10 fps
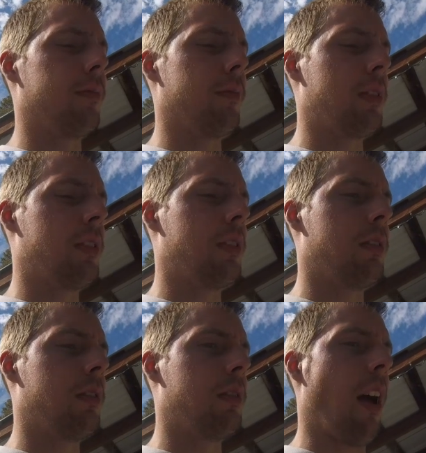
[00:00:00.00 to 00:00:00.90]

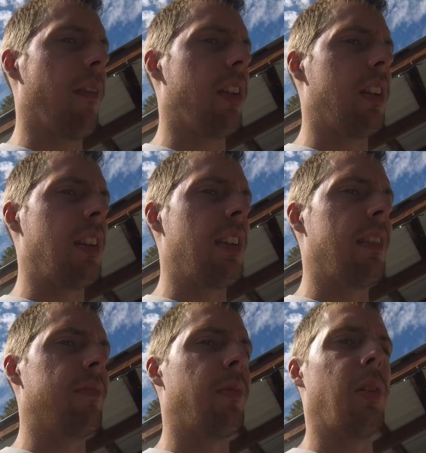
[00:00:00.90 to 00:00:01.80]

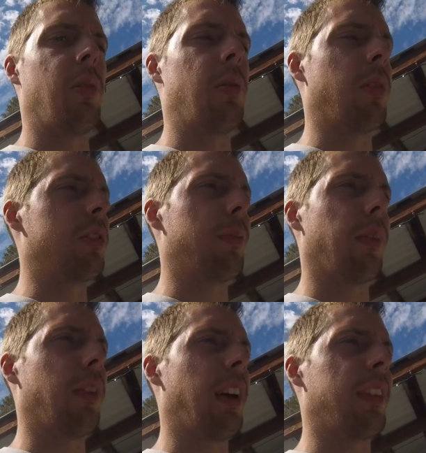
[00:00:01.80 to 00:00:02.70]
72 or
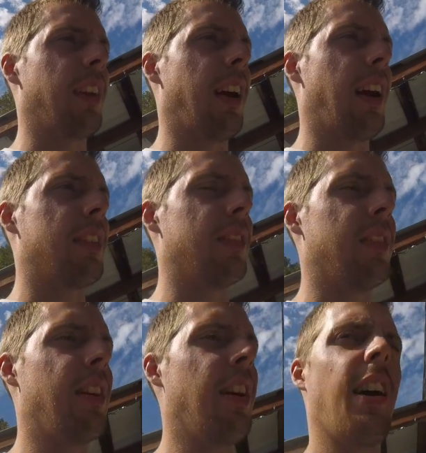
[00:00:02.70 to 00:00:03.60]
something like that.
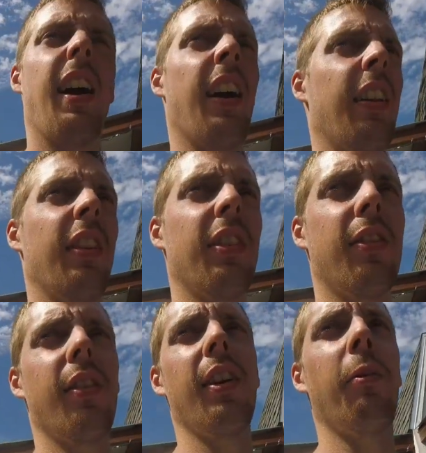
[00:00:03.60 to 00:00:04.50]
And
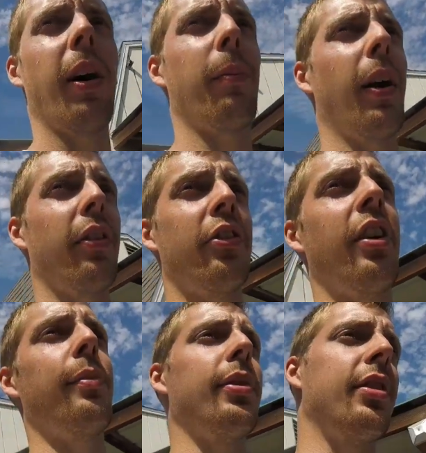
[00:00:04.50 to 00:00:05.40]
they weigh about the
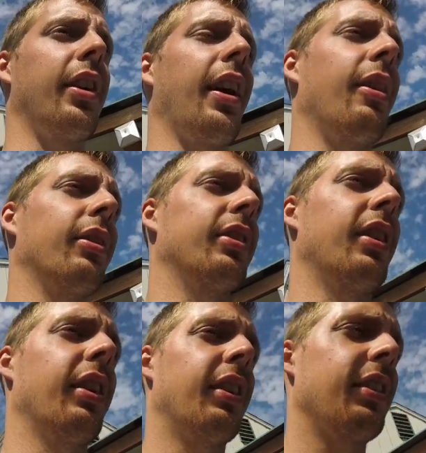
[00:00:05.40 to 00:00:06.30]
same as the
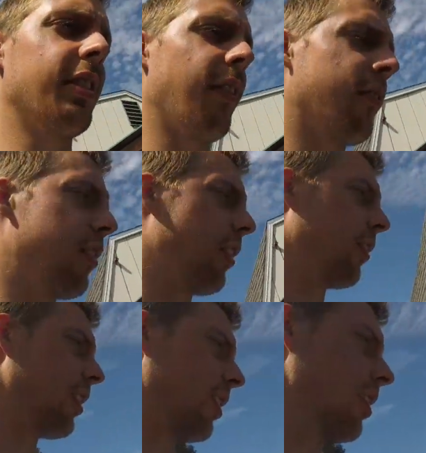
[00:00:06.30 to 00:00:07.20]
Kawasaki
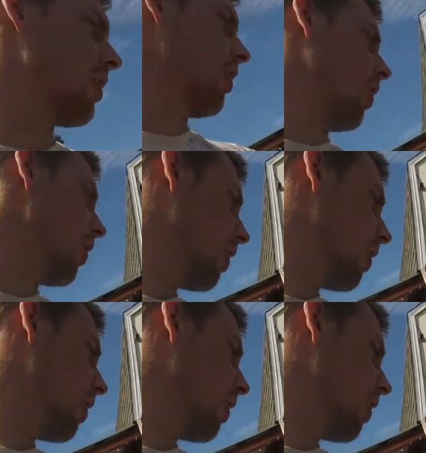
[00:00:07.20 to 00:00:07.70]
750s. So,